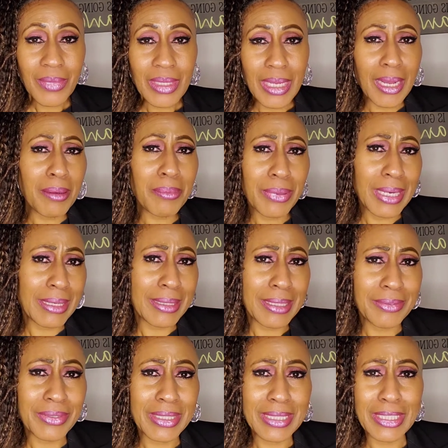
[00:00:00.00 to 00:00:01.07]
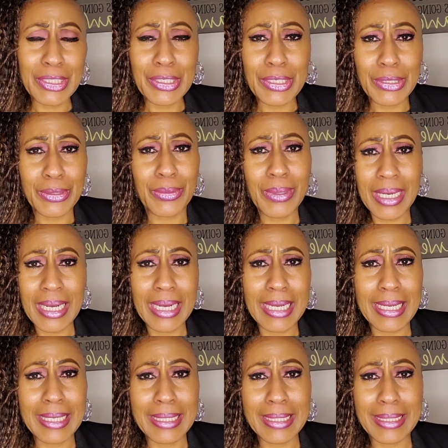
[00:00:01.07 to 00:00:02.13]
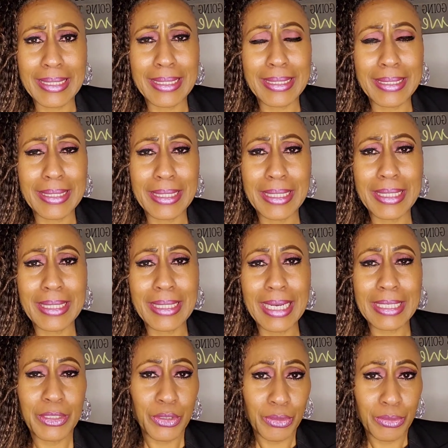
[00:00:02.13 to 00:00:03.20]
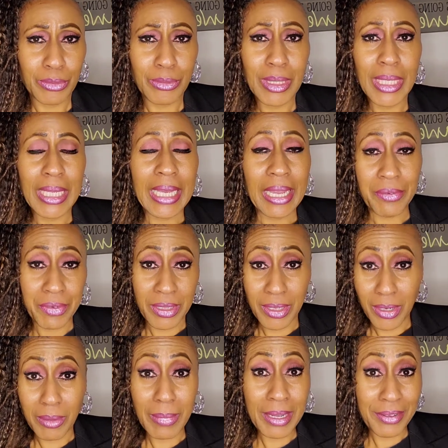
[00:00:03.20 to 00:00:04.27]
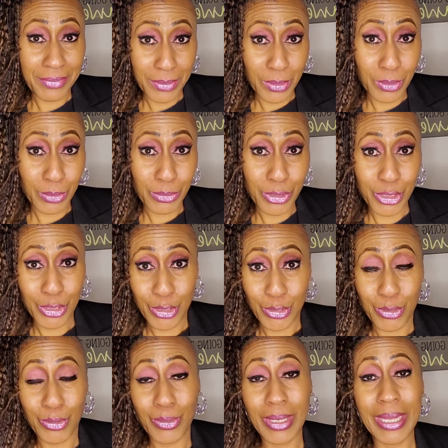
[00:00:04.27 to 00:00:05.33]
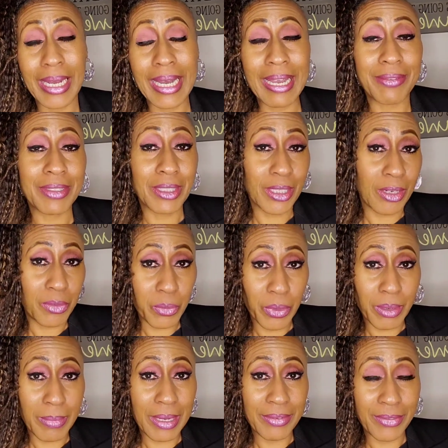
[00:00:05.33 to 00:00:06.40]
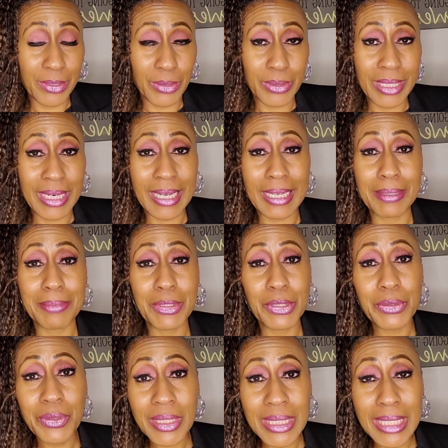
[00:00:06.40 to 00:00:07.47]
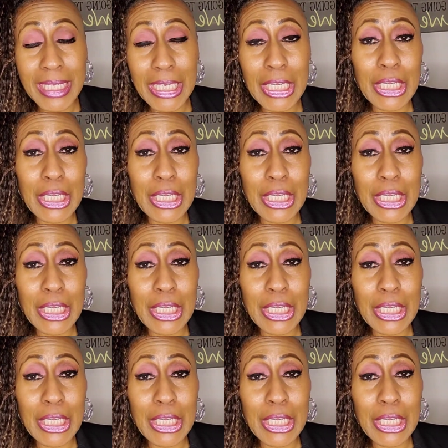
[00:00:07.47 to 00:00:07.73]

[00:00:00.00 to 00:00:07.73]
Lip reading: I'm proud of it. I do everything on my phone, so I have a software on my phone that I am using.